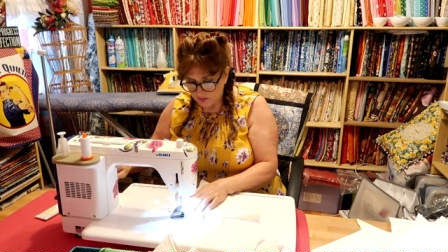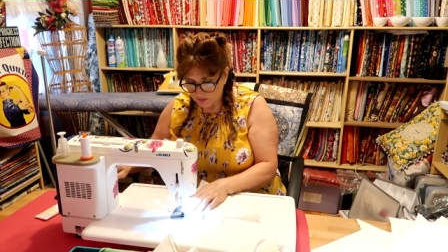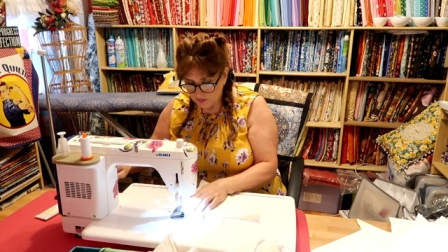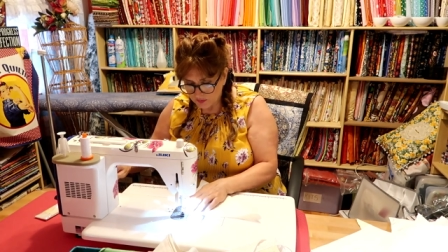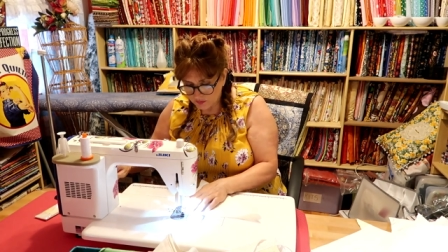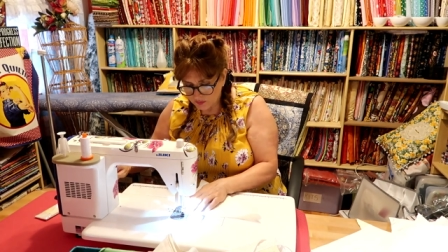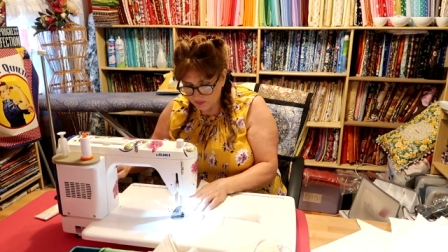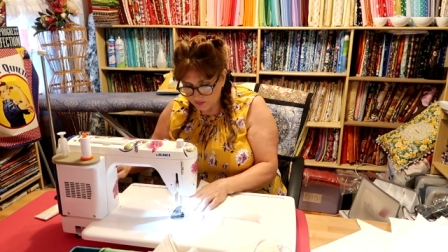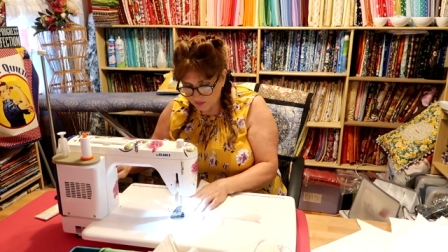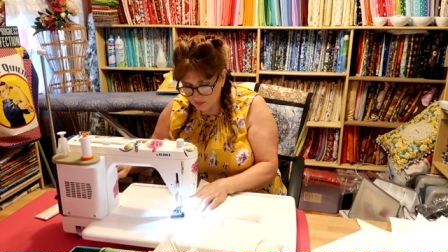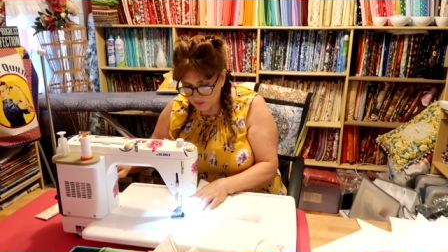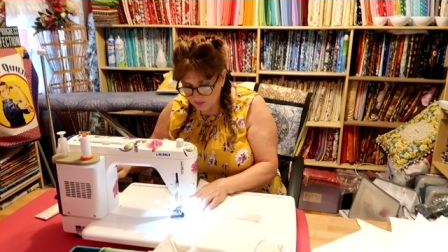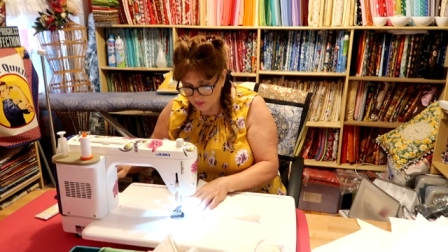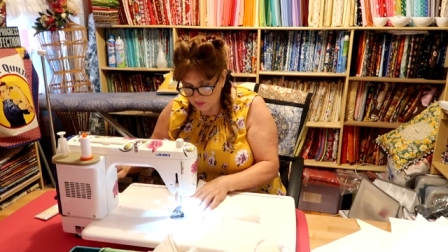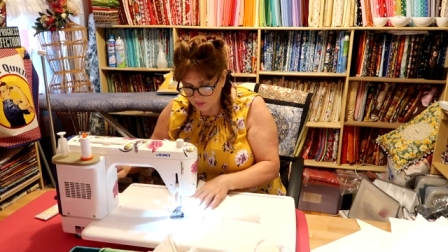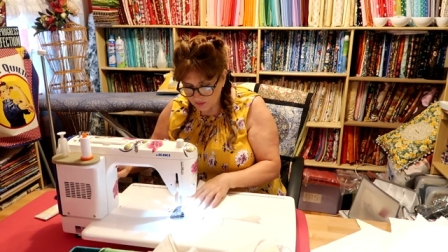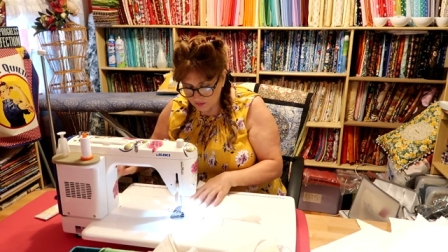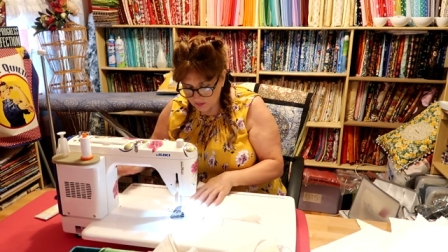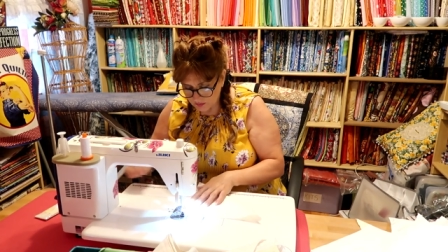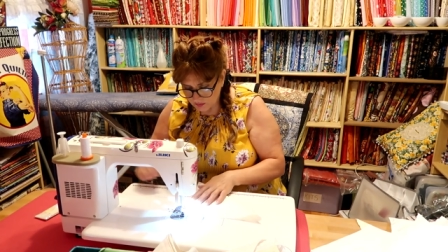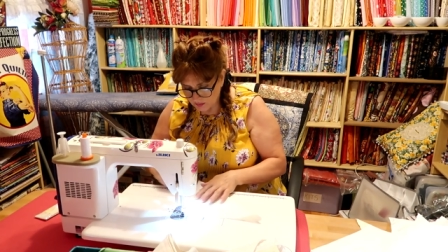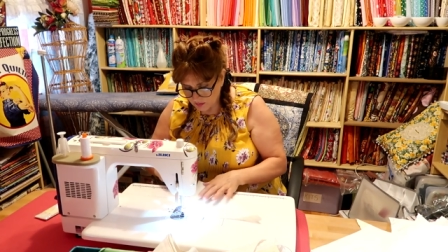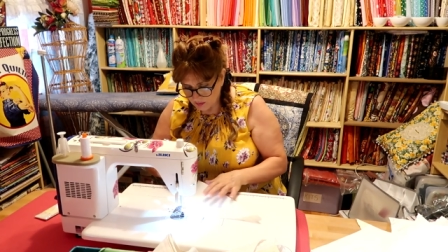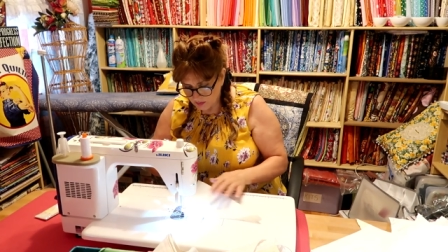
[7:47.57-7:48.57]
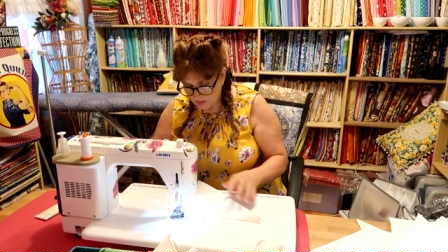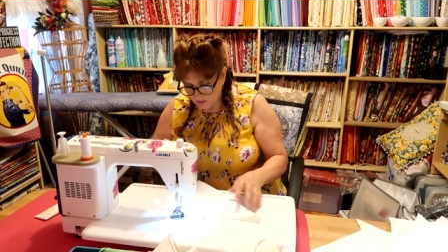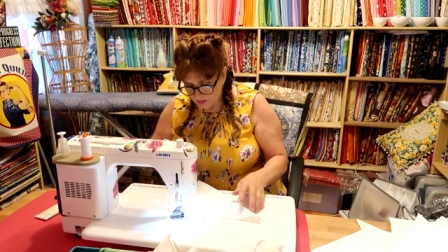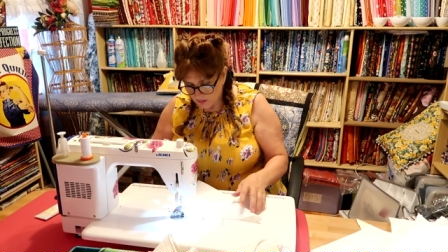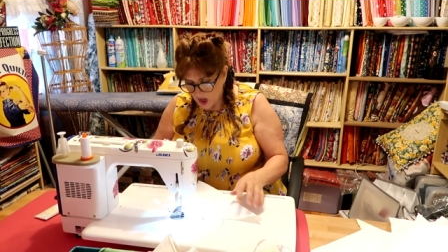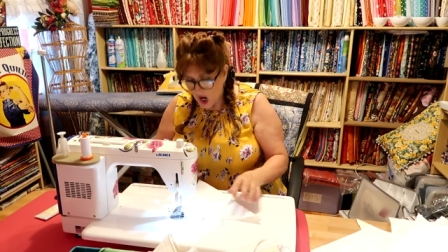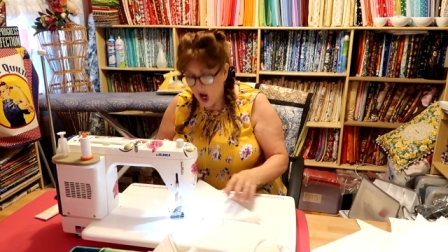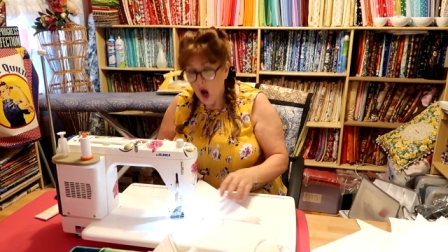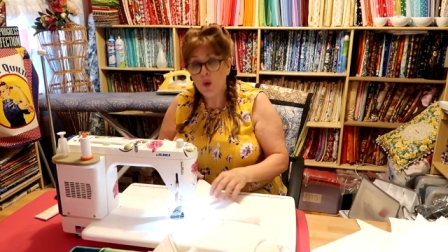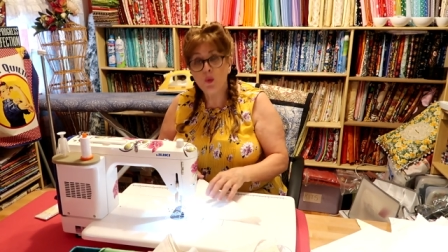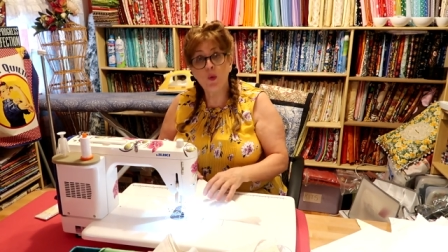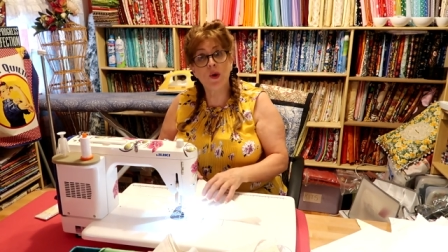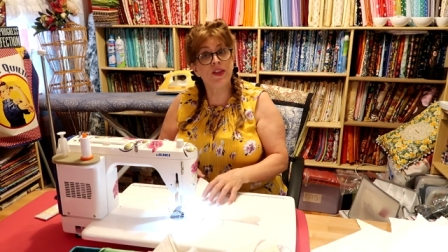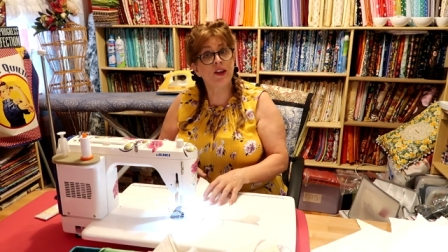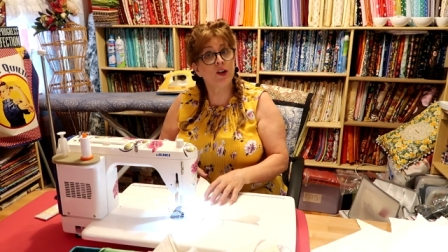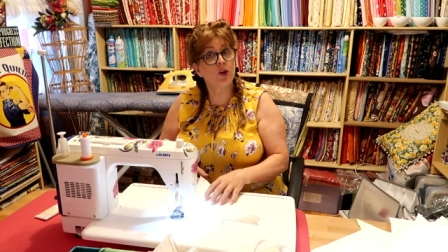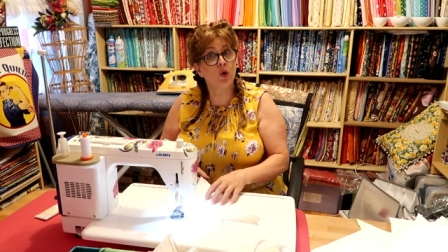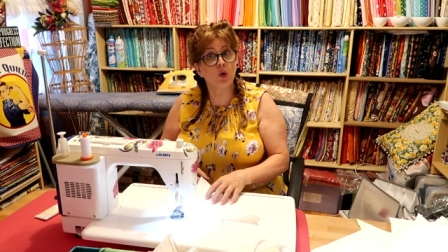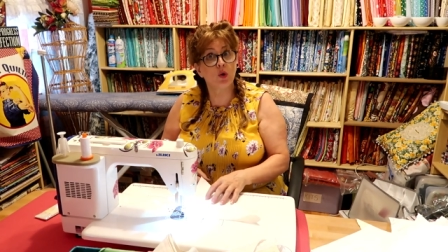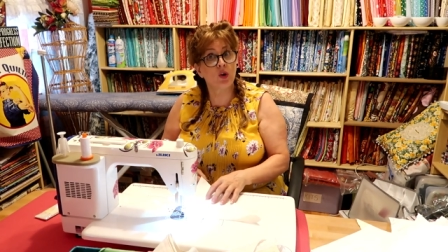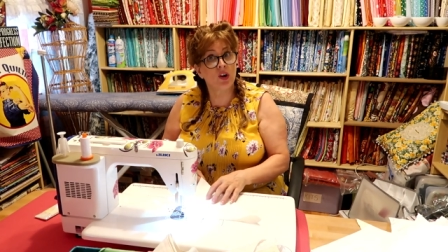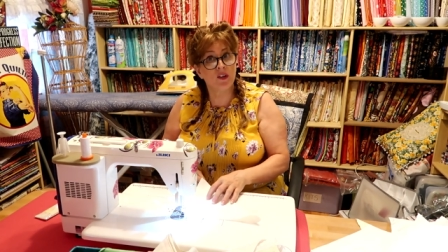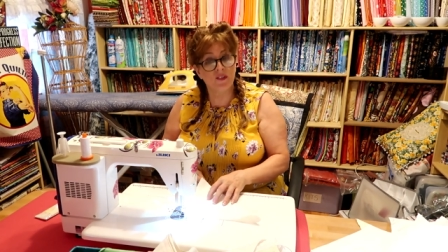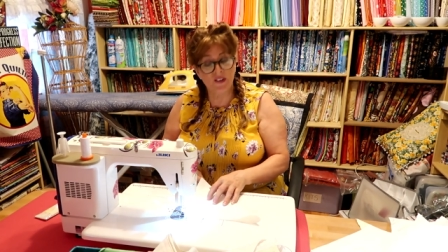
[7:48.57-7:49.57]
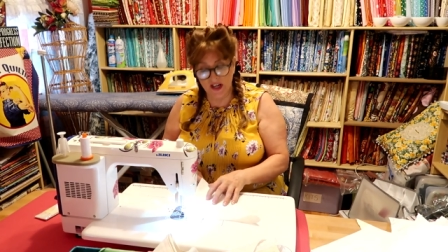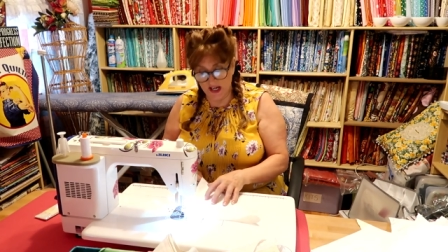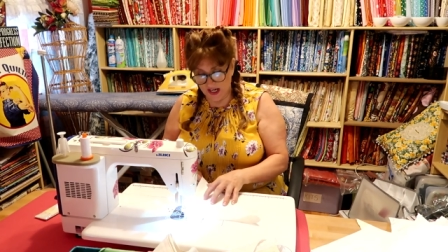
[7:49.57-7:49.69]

with a quarter of